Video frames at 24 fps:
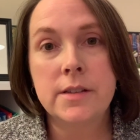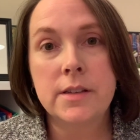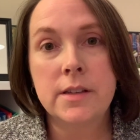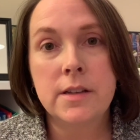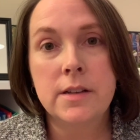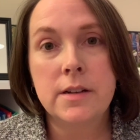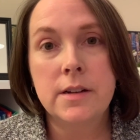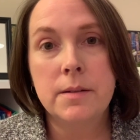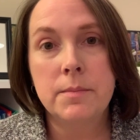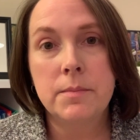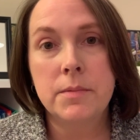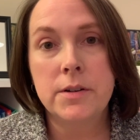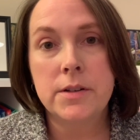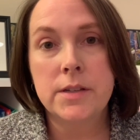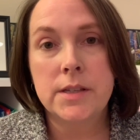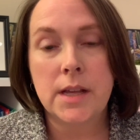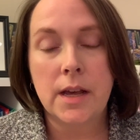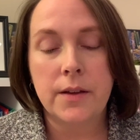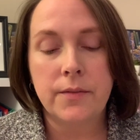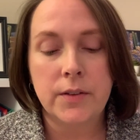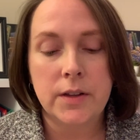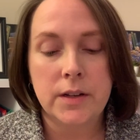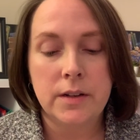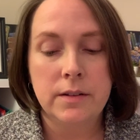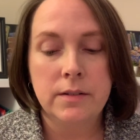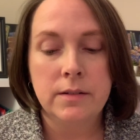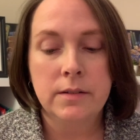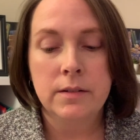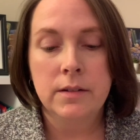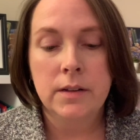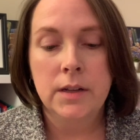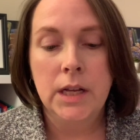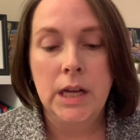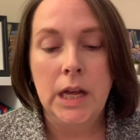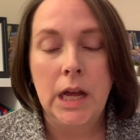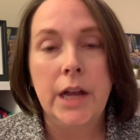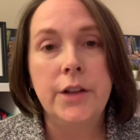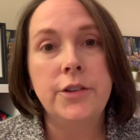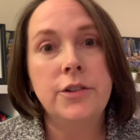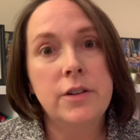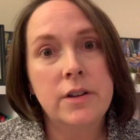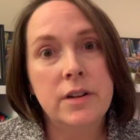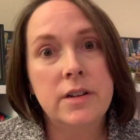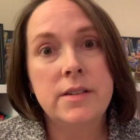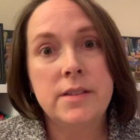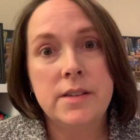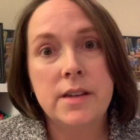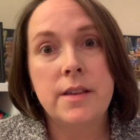kit number 7, and you're
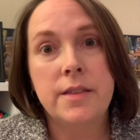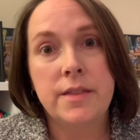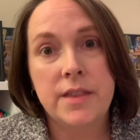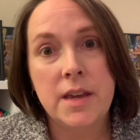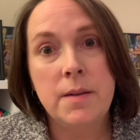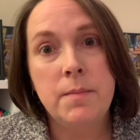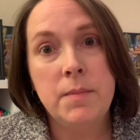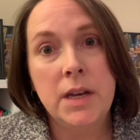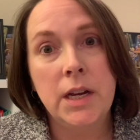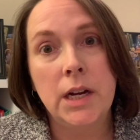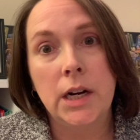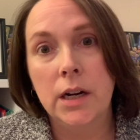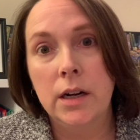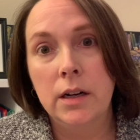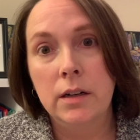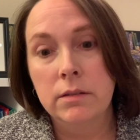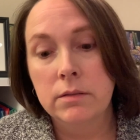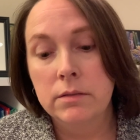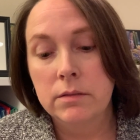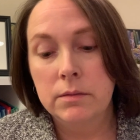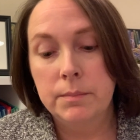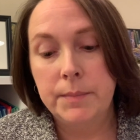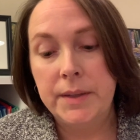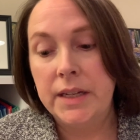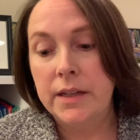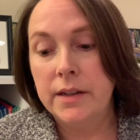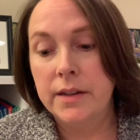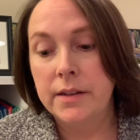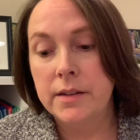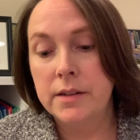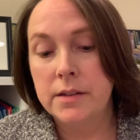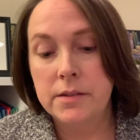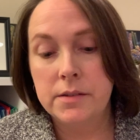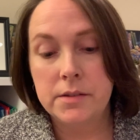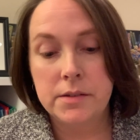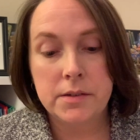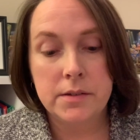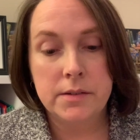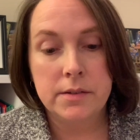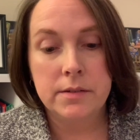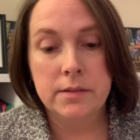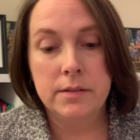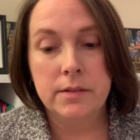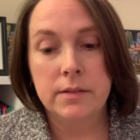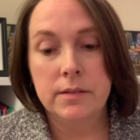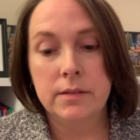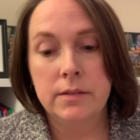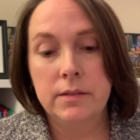gonna see a theme here because
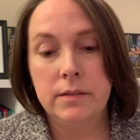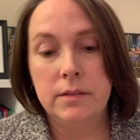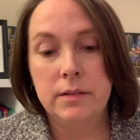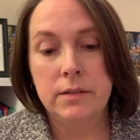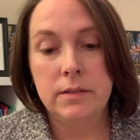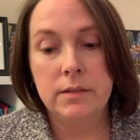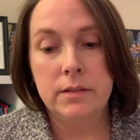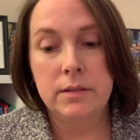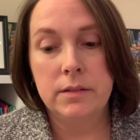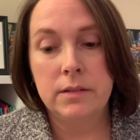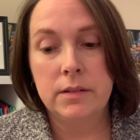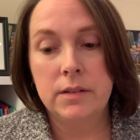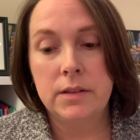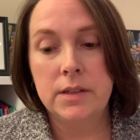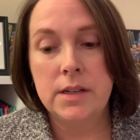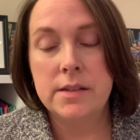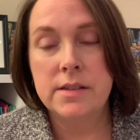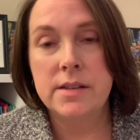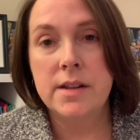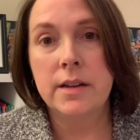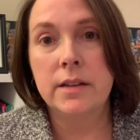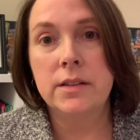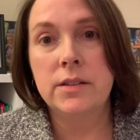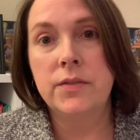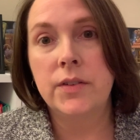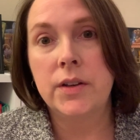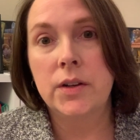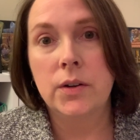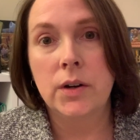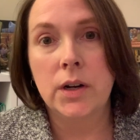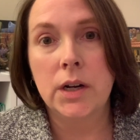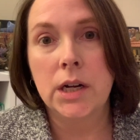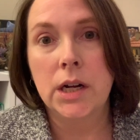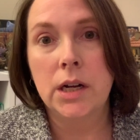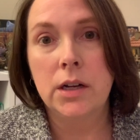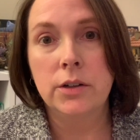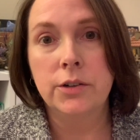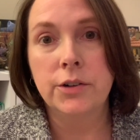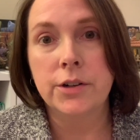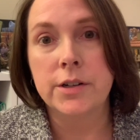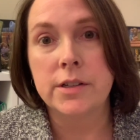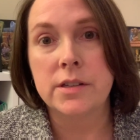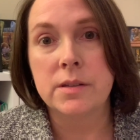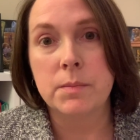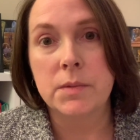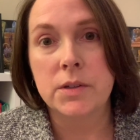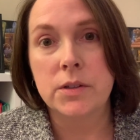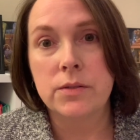these next few are all
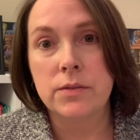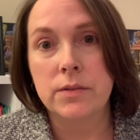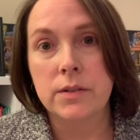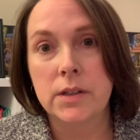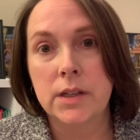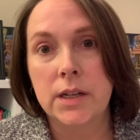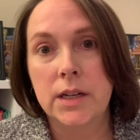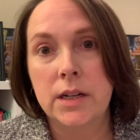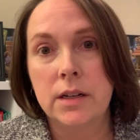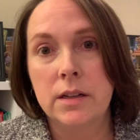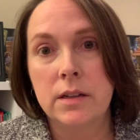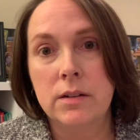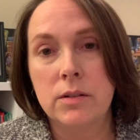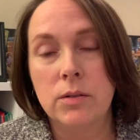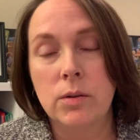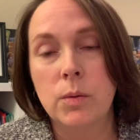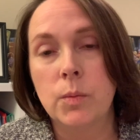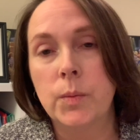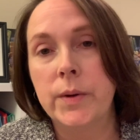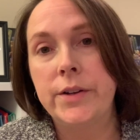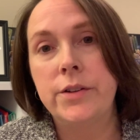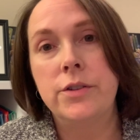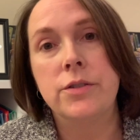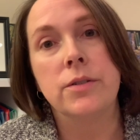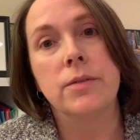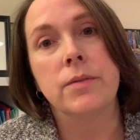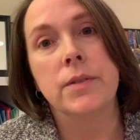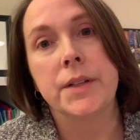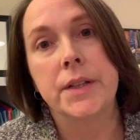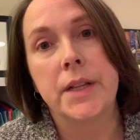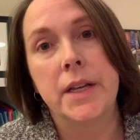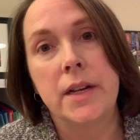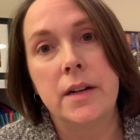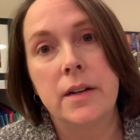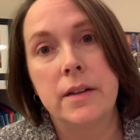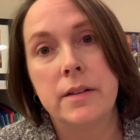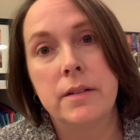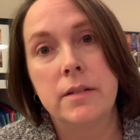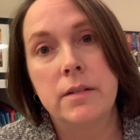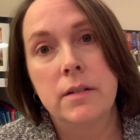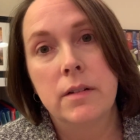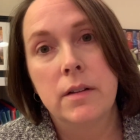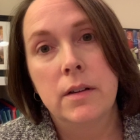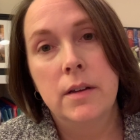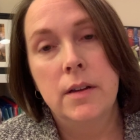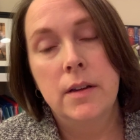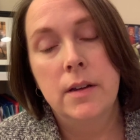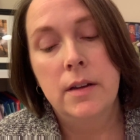Christmas related or winter related.
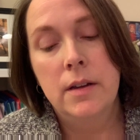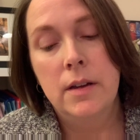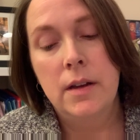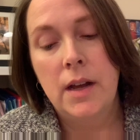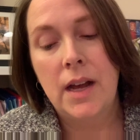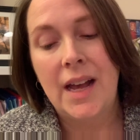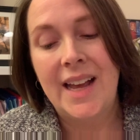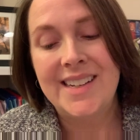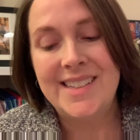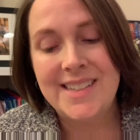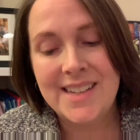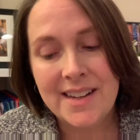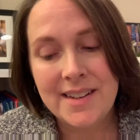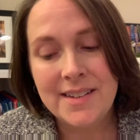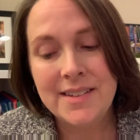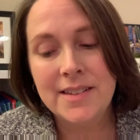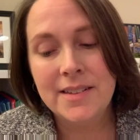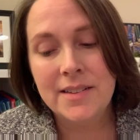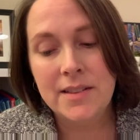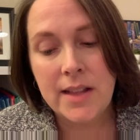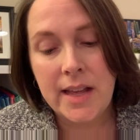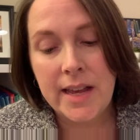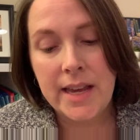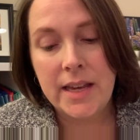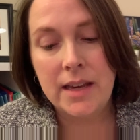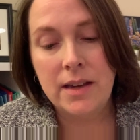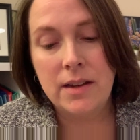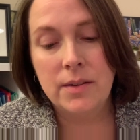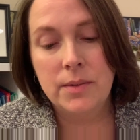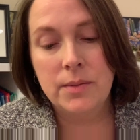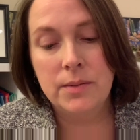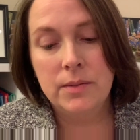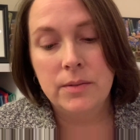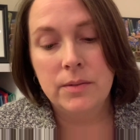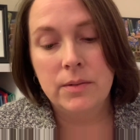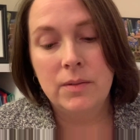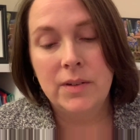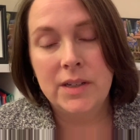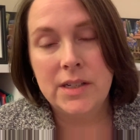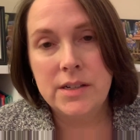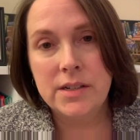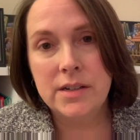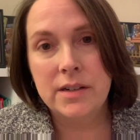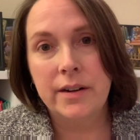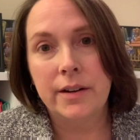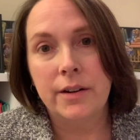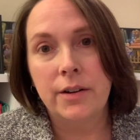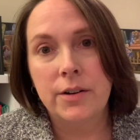I tend to like
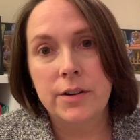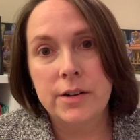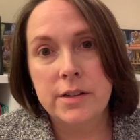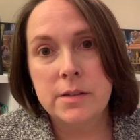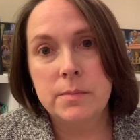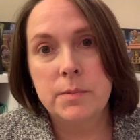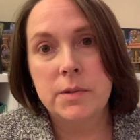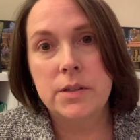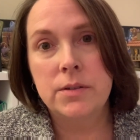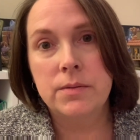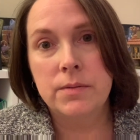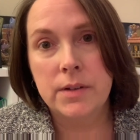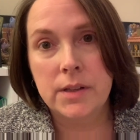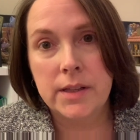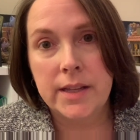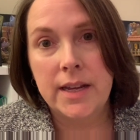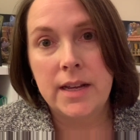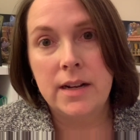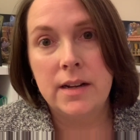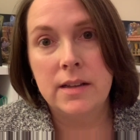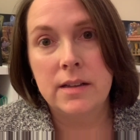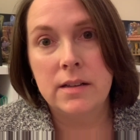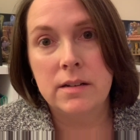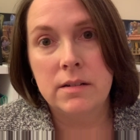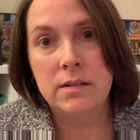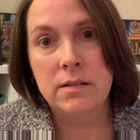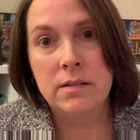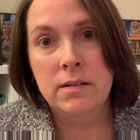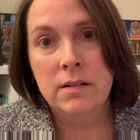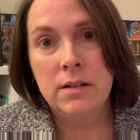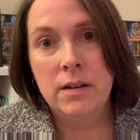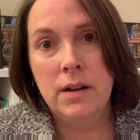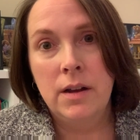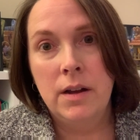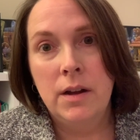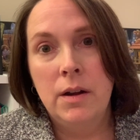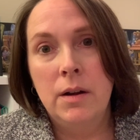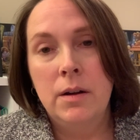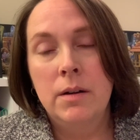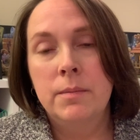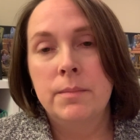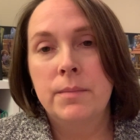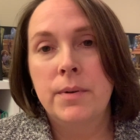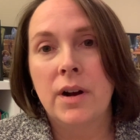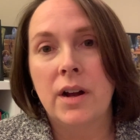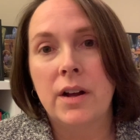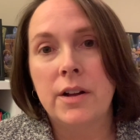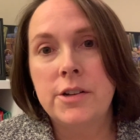winter and Christmas related
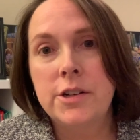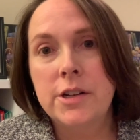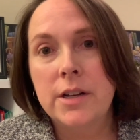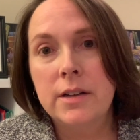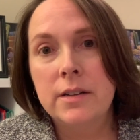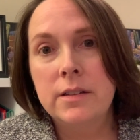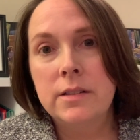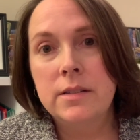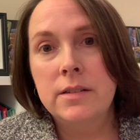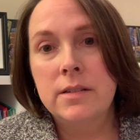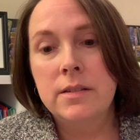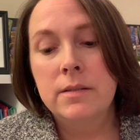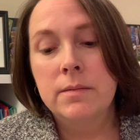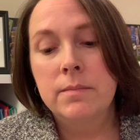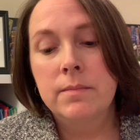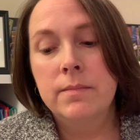projects,